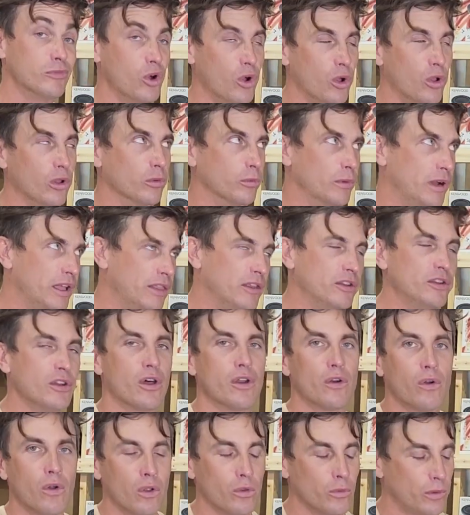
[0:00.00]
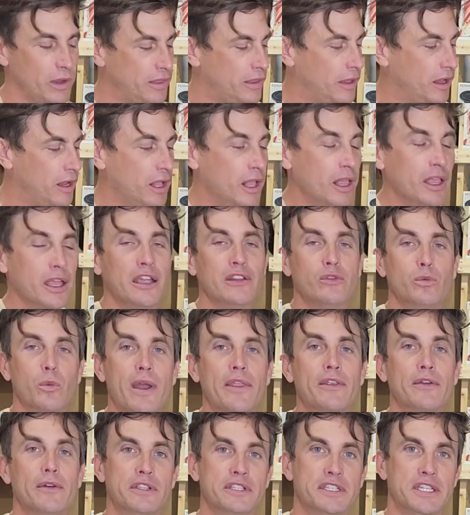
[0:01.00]
All weather, not all weather, it's
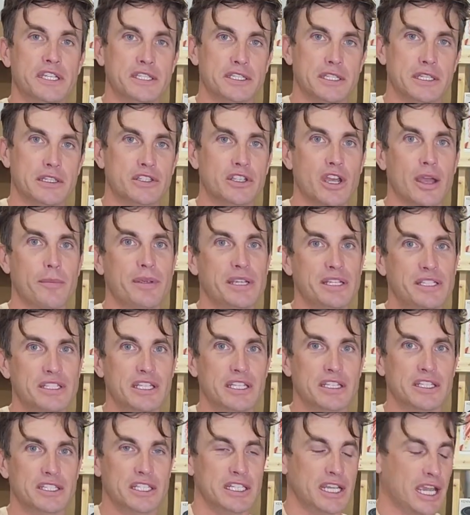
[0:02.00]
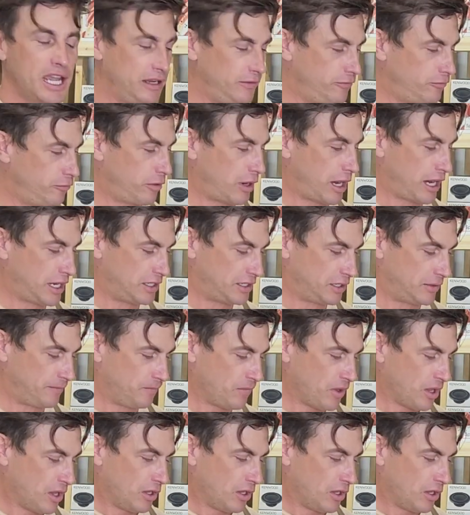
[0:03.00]
weather resistant. It's IP68 rated.